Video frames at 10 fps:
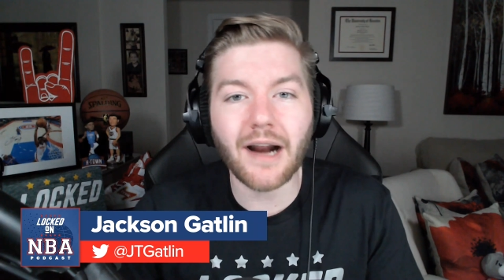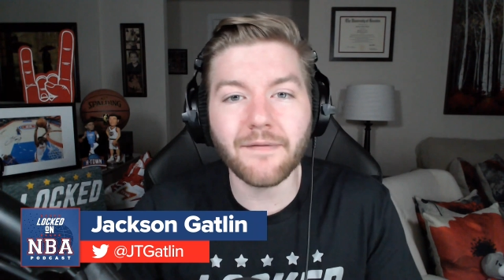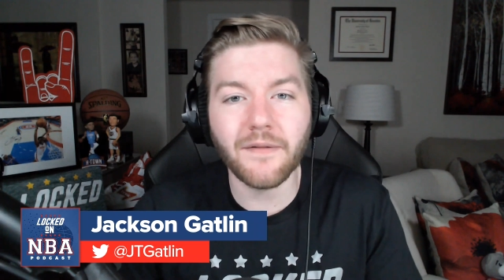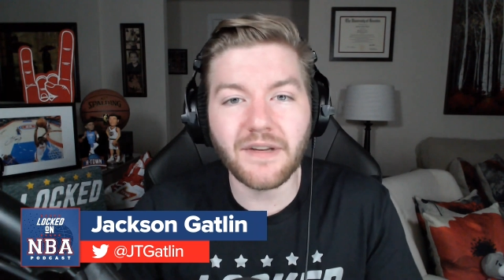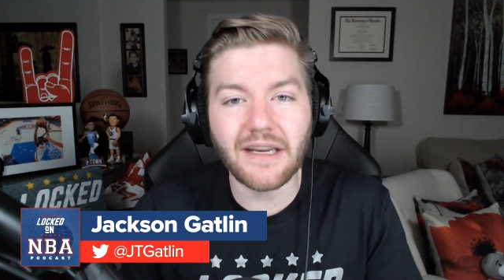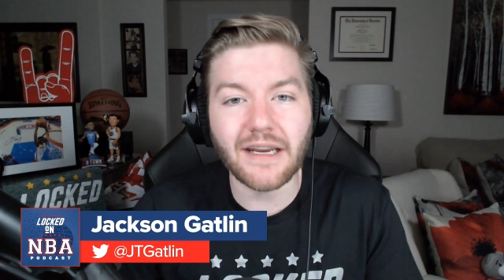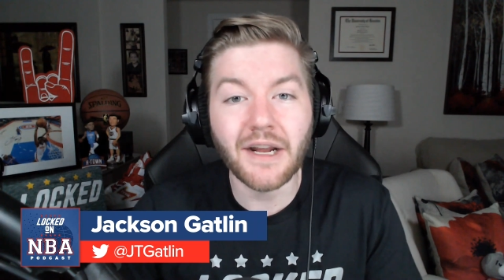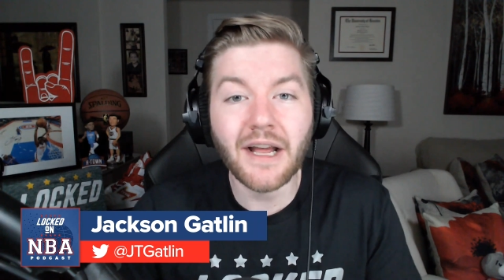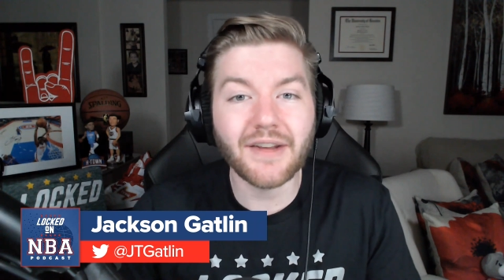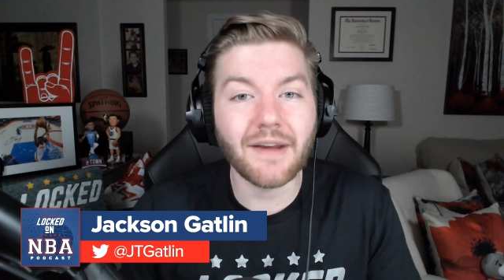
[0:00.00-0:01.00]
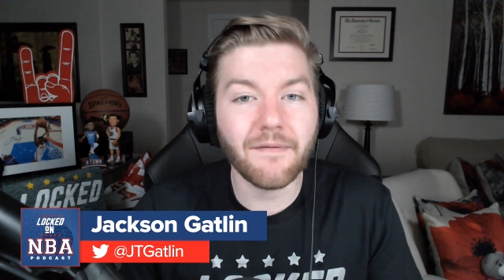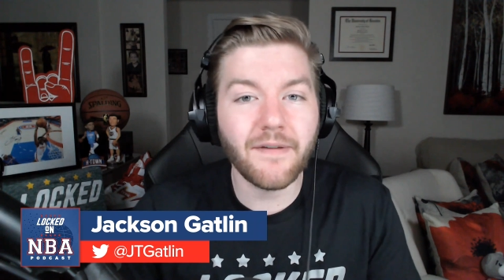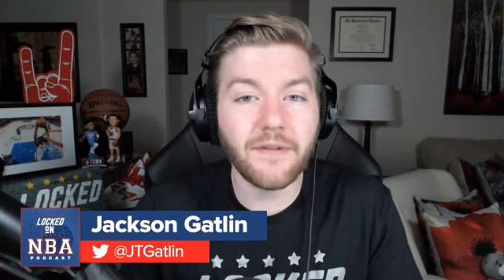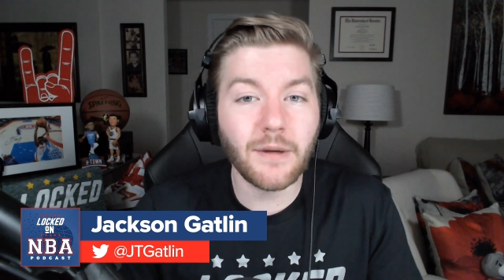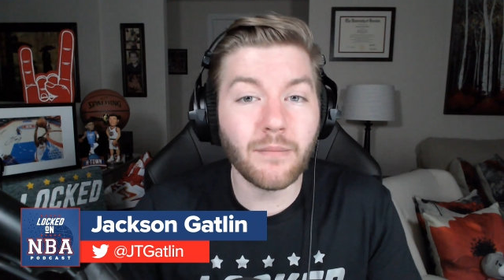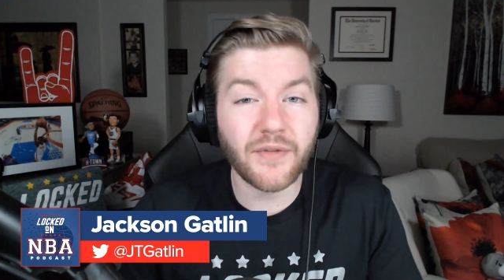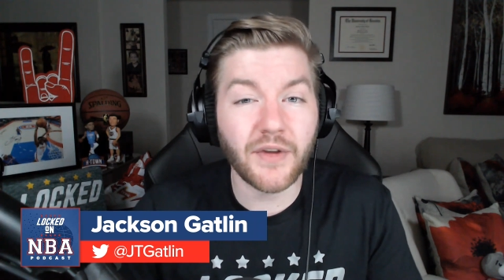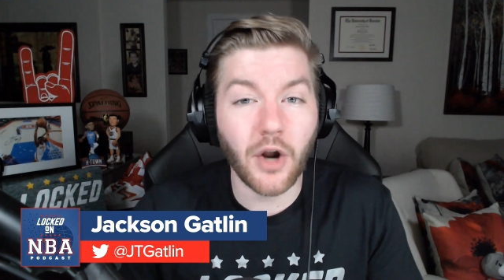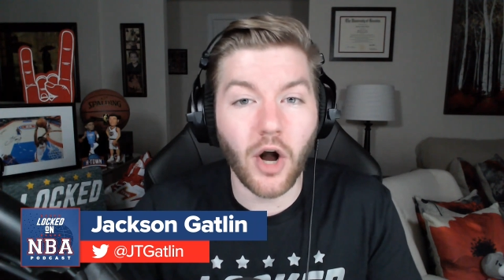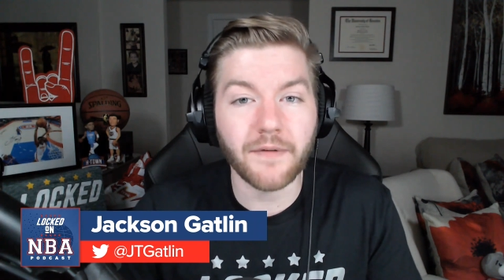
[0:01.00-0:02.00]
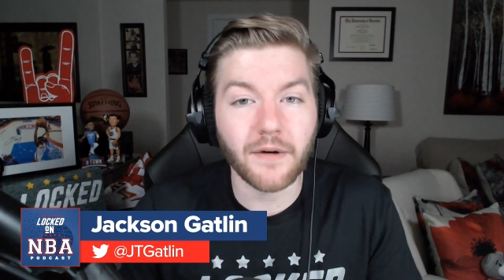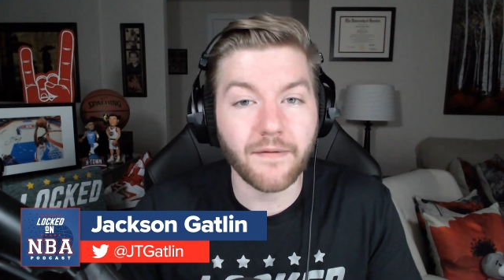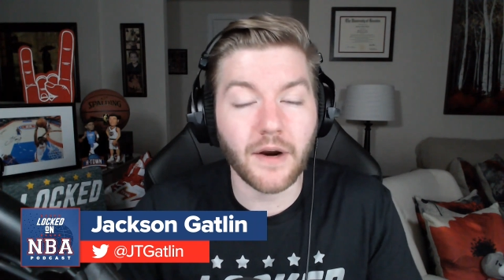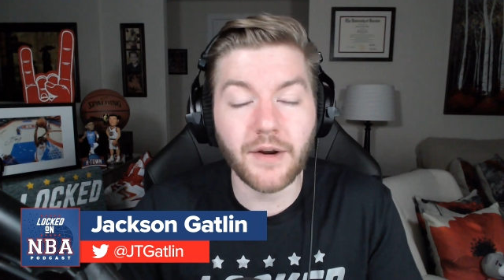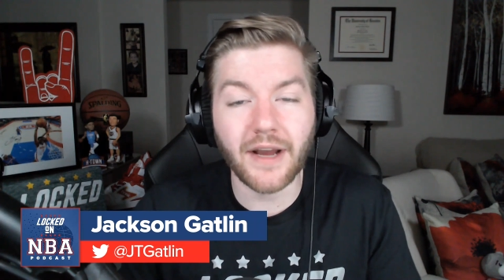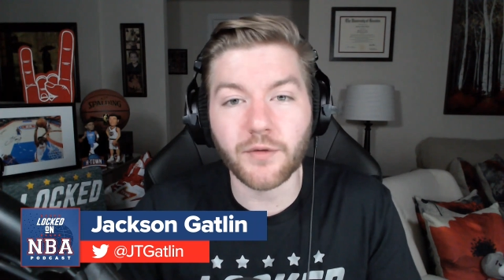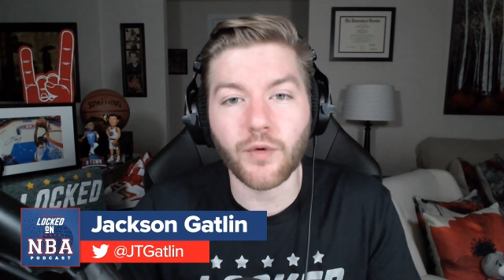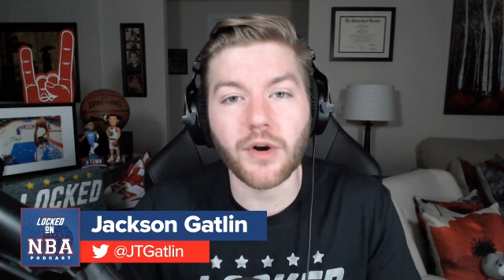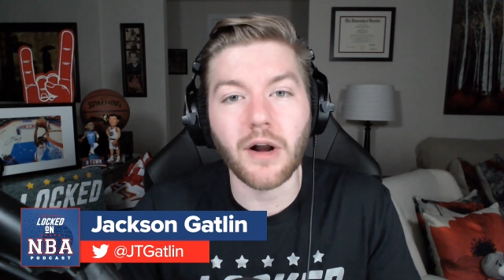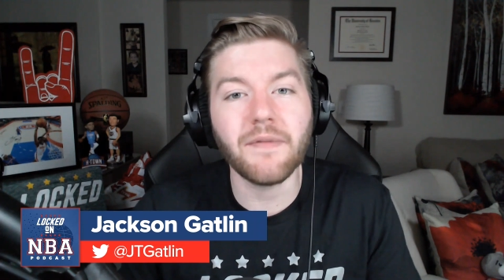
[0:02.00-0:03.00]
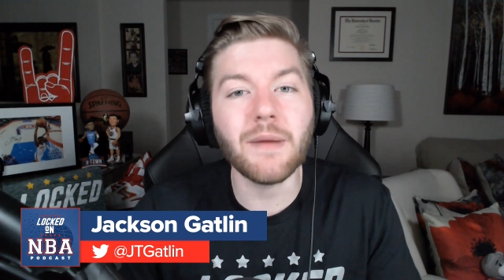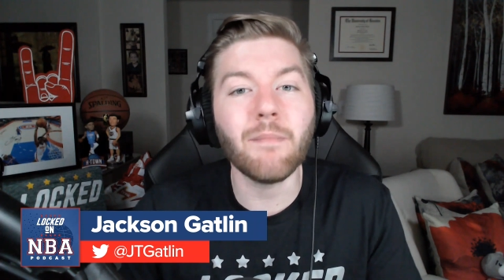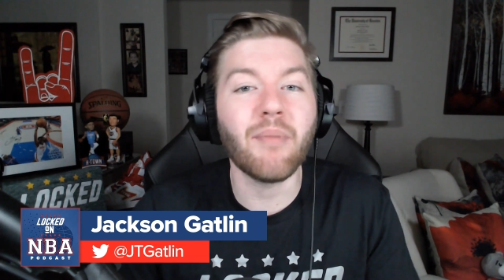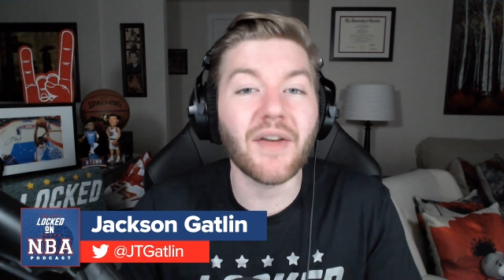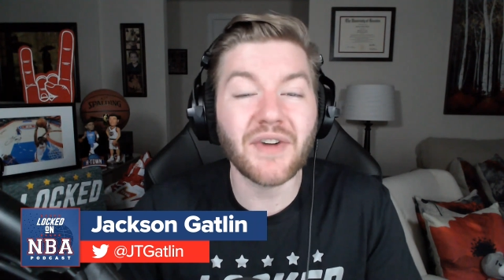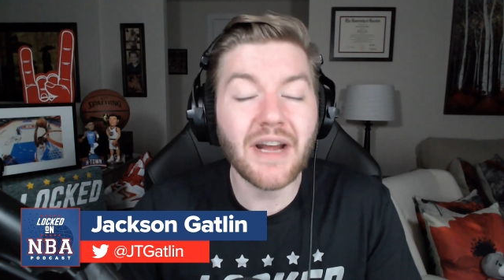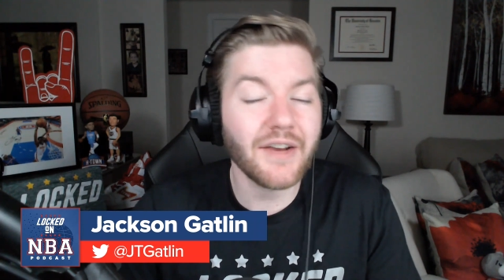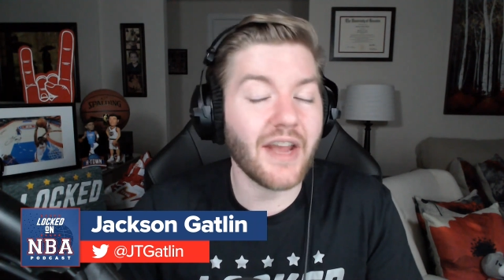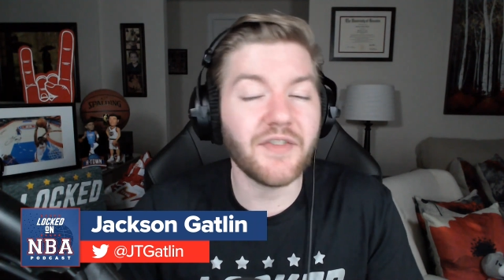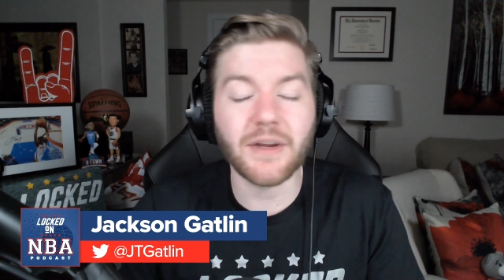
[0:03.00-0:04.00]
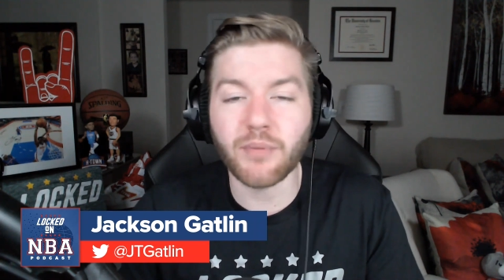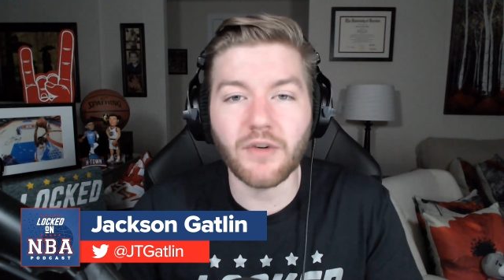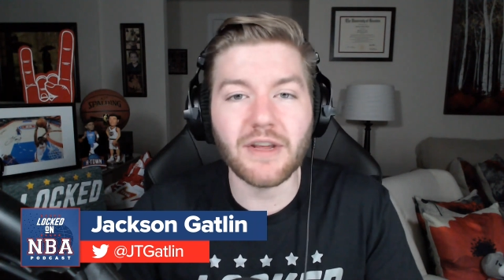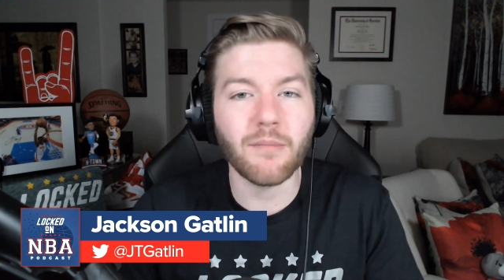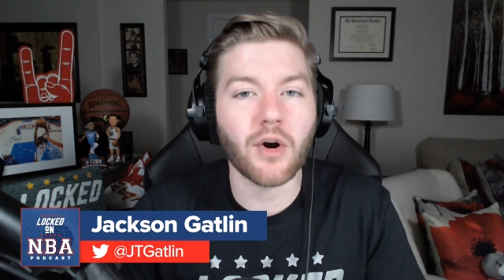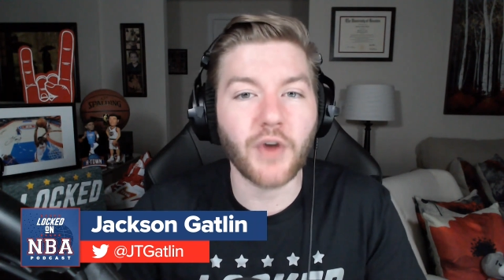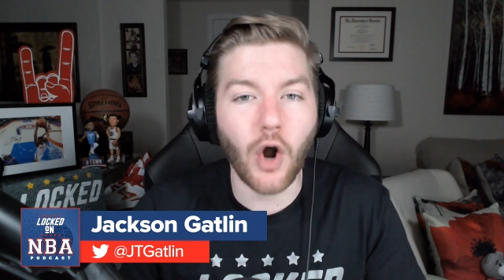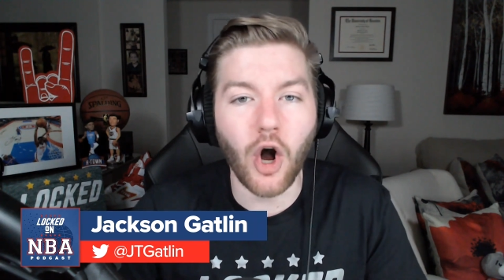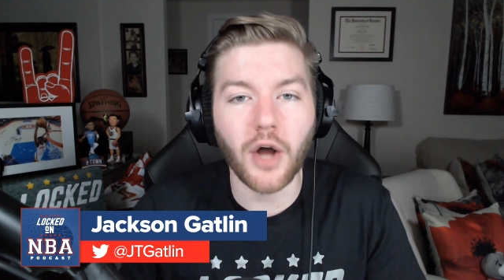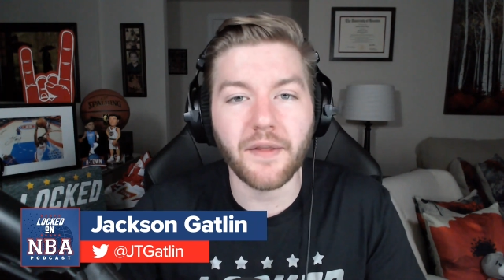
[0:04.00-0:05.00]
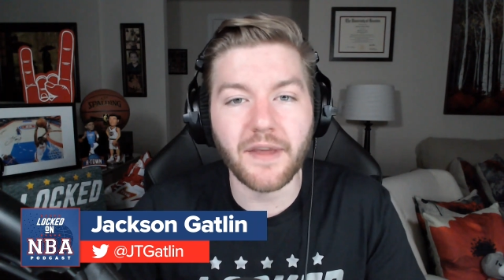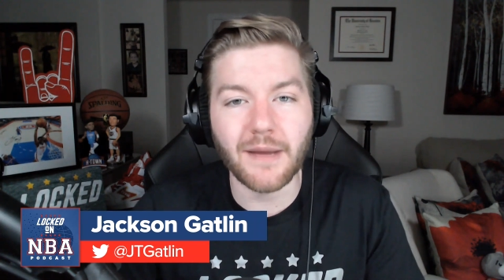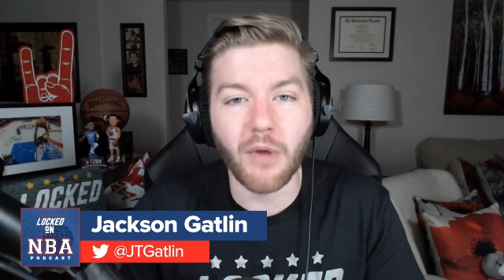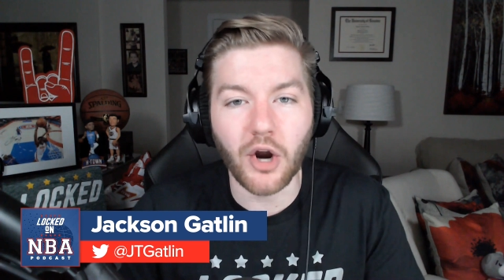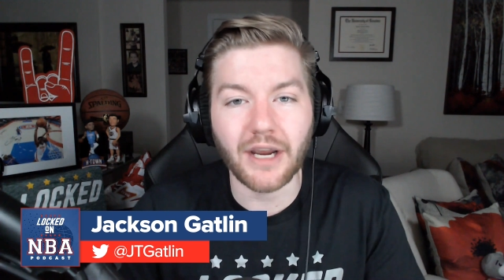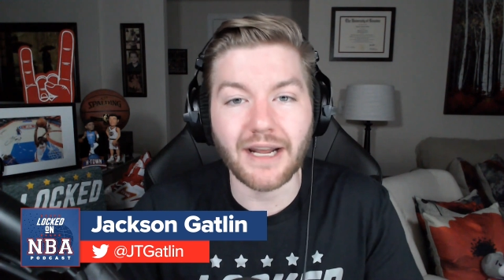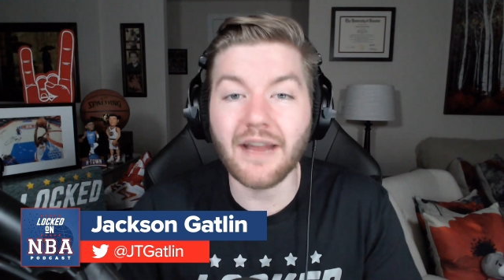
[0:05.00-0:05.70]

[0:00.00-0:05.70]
lock fifteen to get fifteen percent off your very next order of the best tasting protein bars on the market.